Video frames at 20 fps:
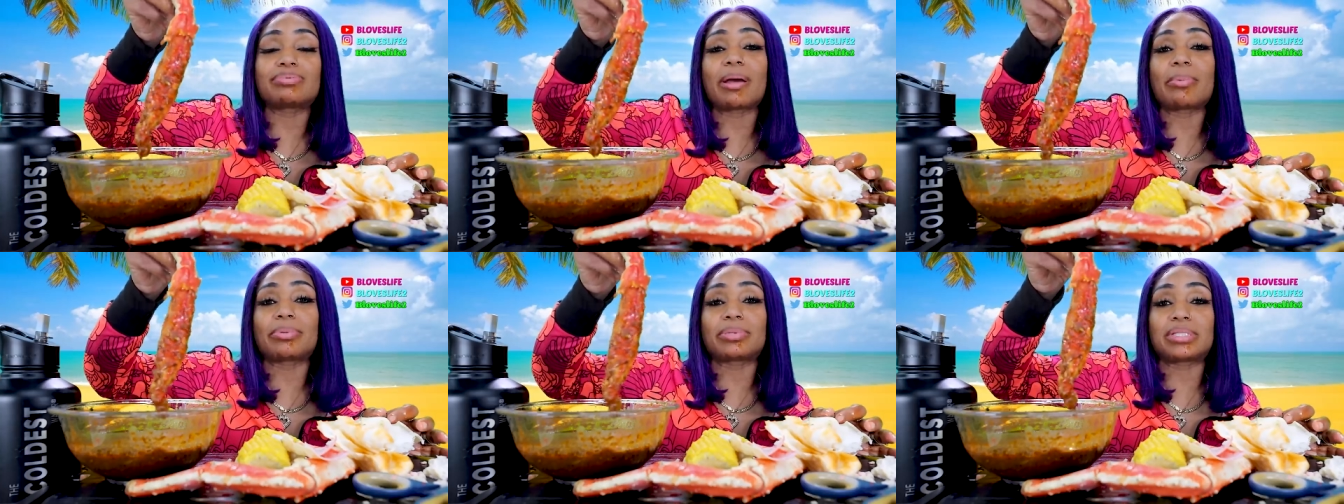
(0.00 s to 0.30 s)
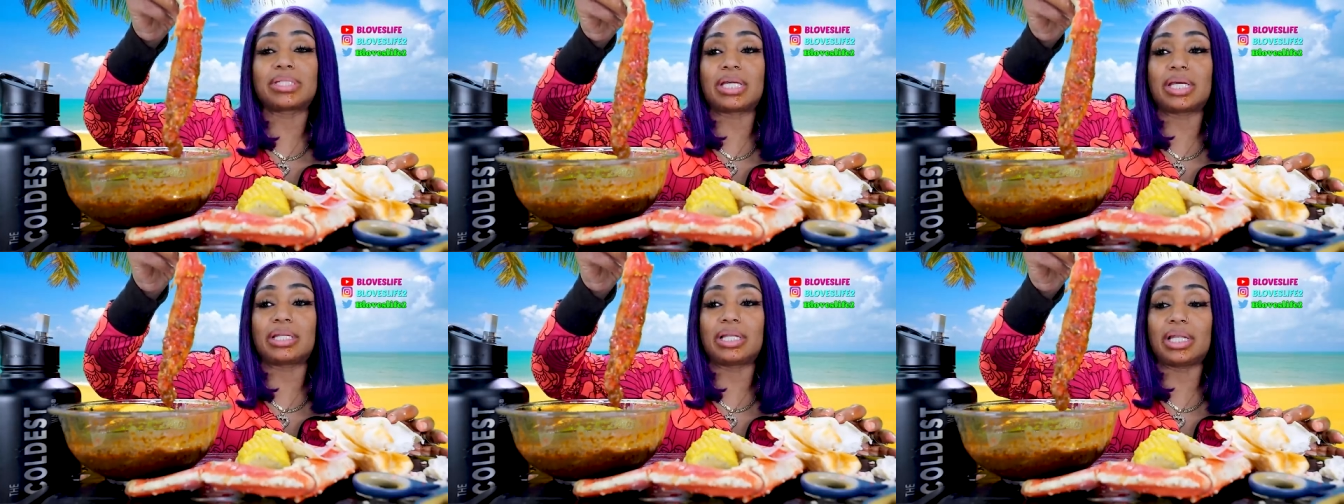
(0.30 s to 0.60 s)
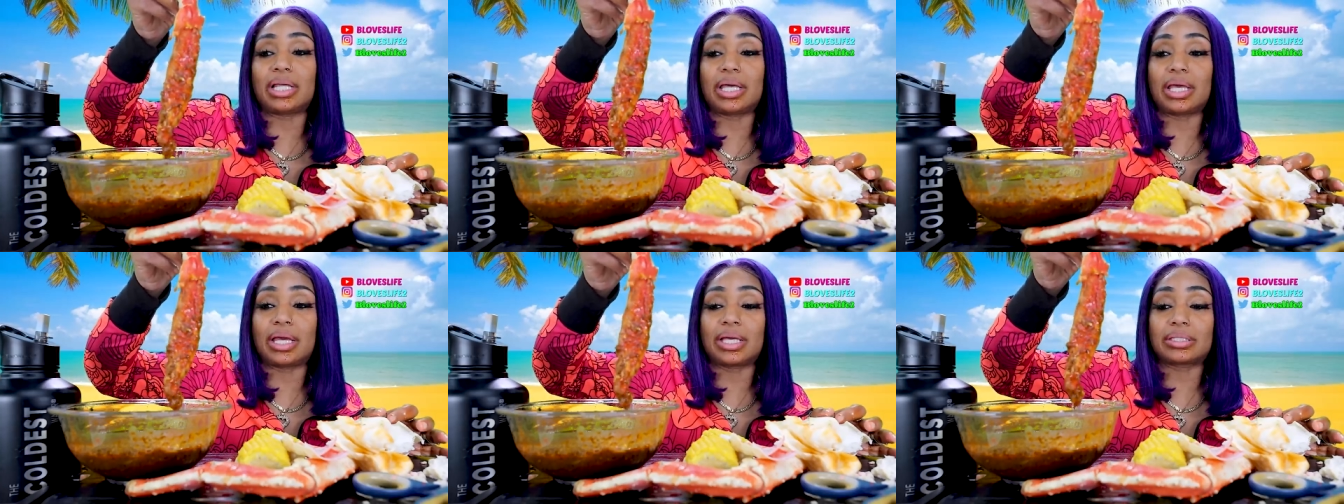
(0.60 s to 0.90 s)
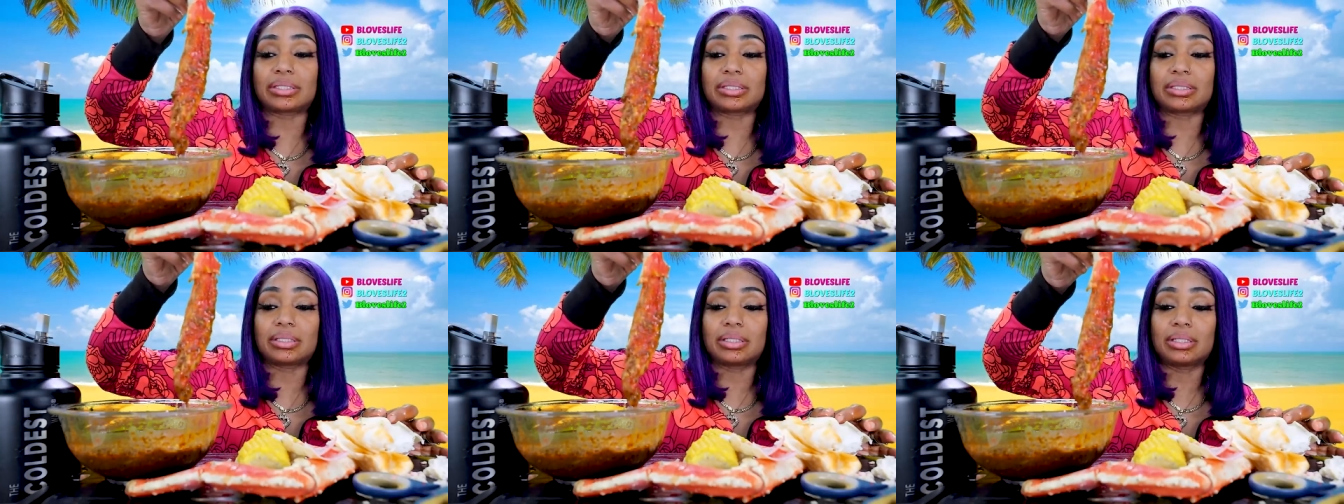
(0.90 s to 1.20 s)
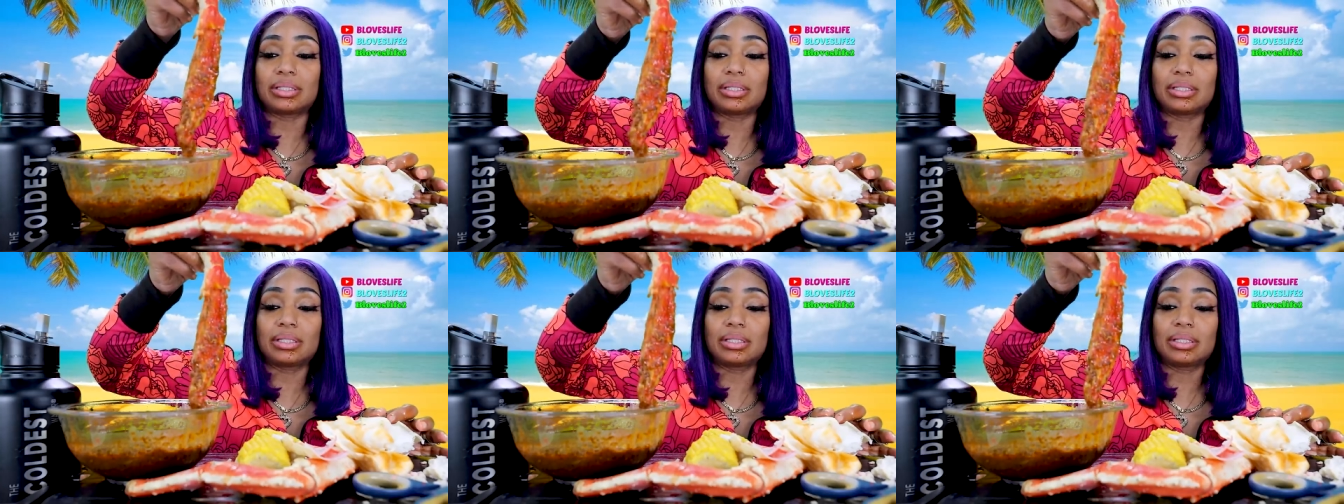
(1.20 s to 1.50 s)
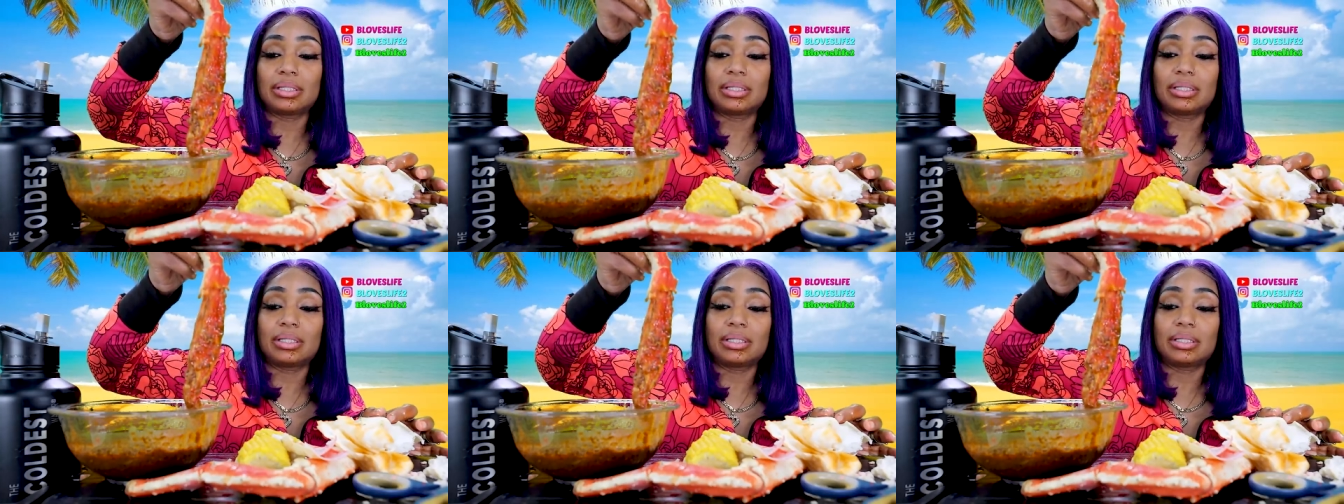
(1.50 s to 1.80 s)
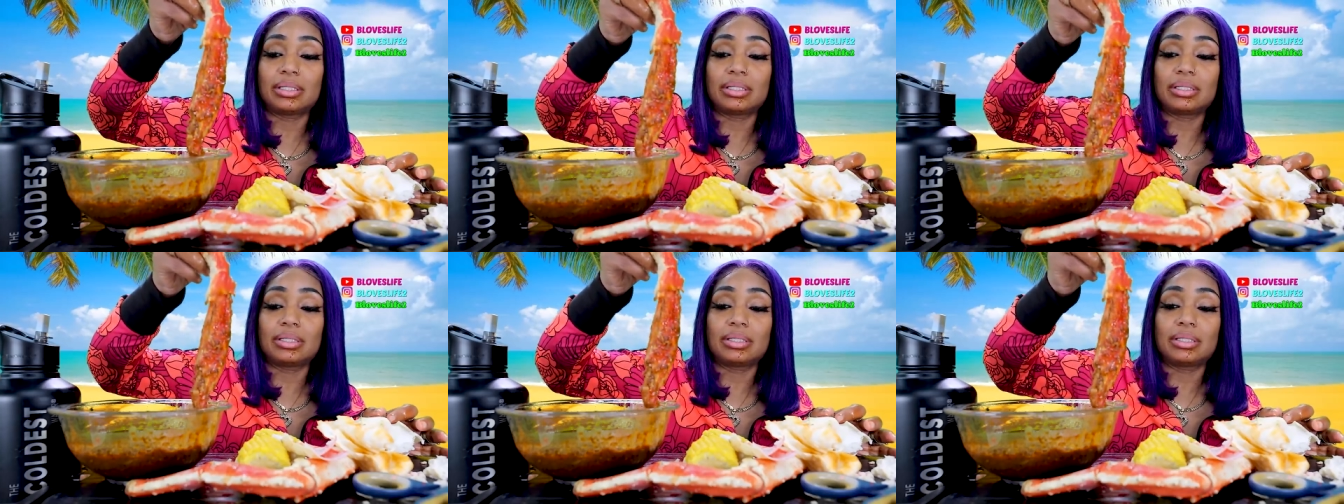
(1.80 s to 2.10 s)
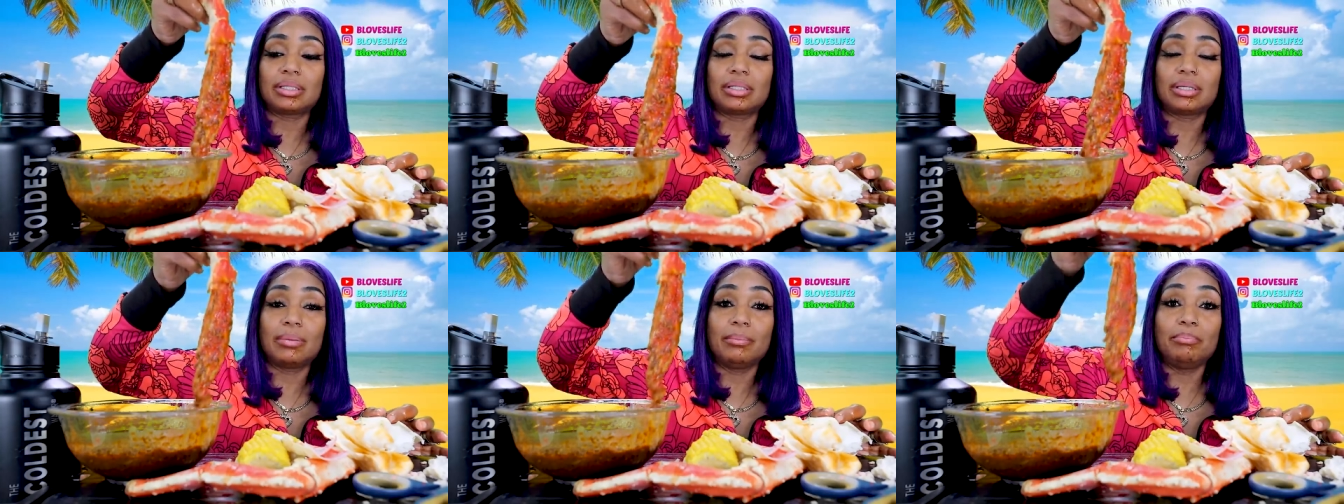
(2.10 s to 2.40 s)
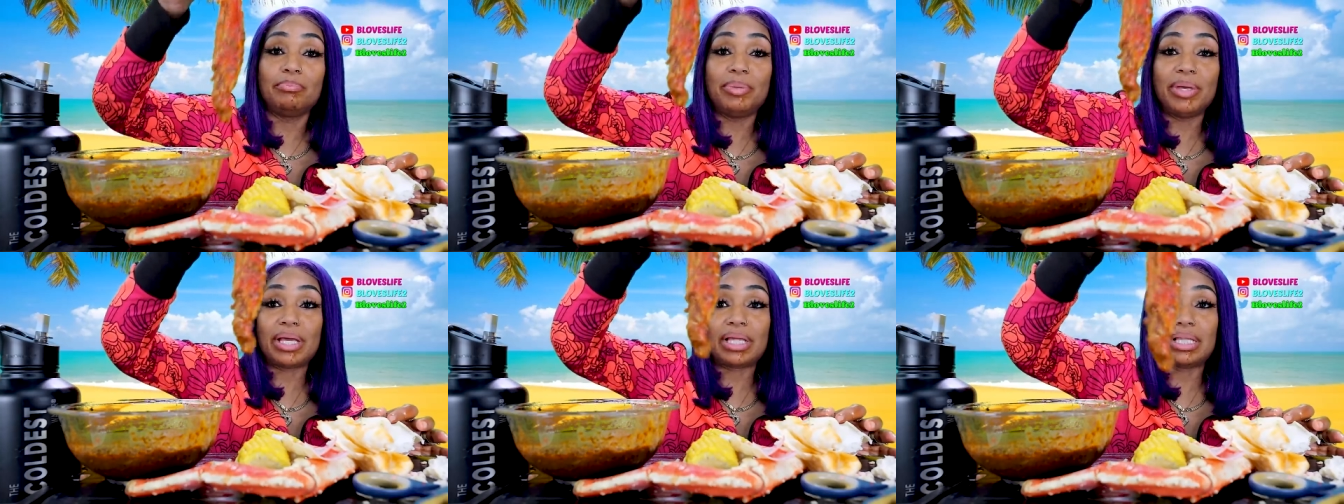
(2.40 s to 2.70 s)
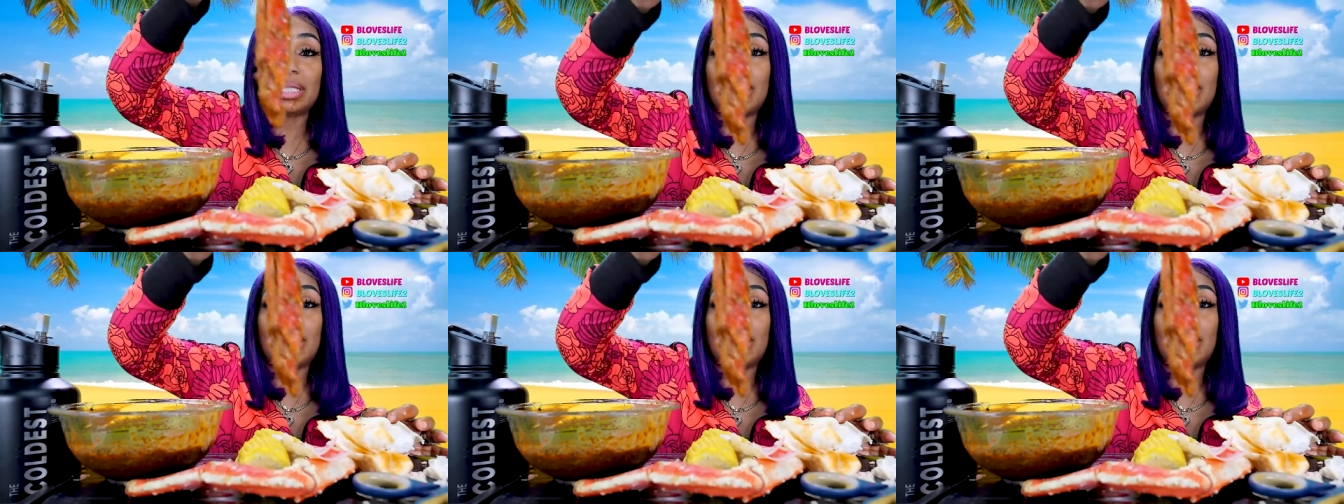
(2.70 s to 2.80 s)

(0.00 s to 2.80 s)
probably 10 legs. Big